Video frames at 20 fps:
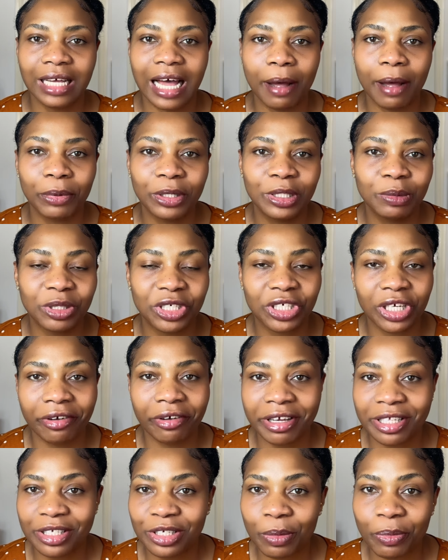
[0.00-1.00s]
I'm going to be
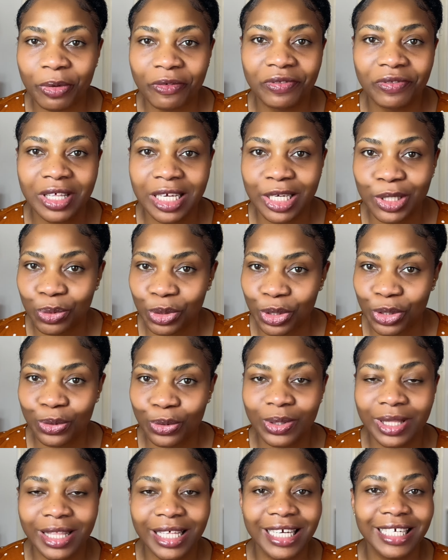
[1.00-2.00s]
sharing some of these with
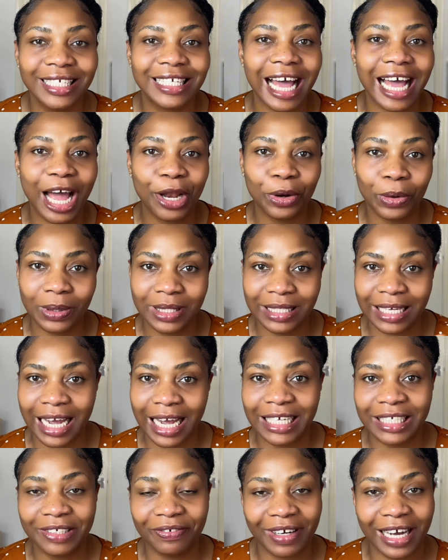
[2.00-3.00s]
you. These are not
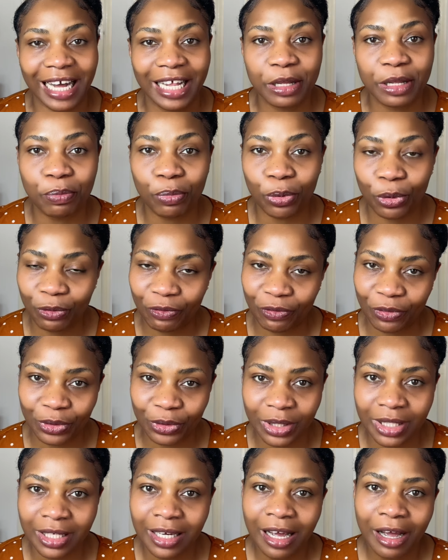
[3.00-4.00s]
scientifically
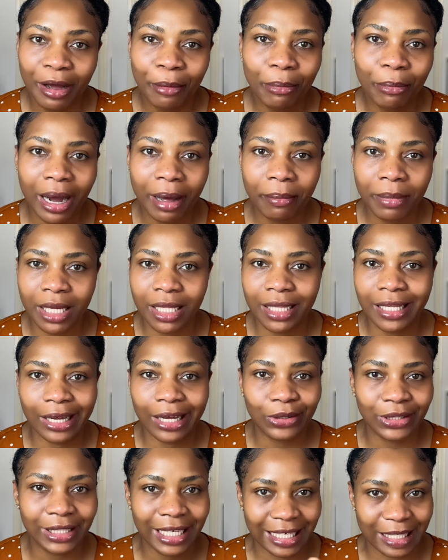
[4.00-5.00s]
proven, but I mean, they are
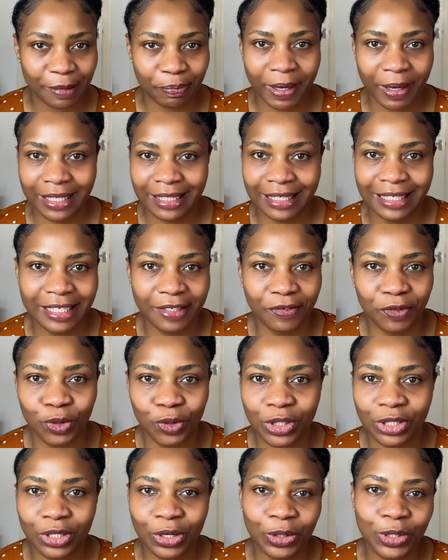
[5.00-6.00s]
not expensive, so
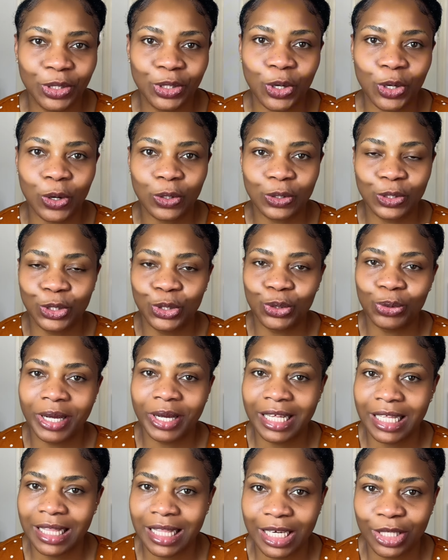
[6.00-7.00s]
it's not going to cost you
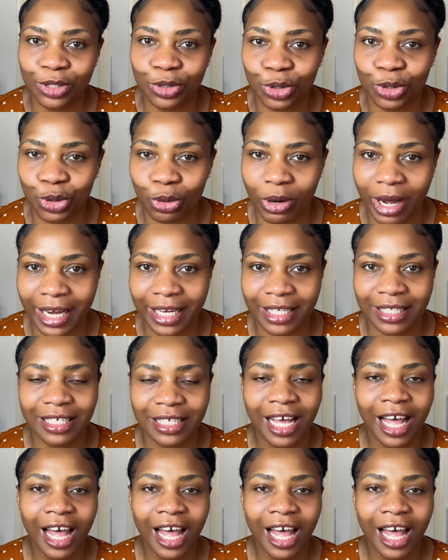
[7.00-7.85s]
anything to try it.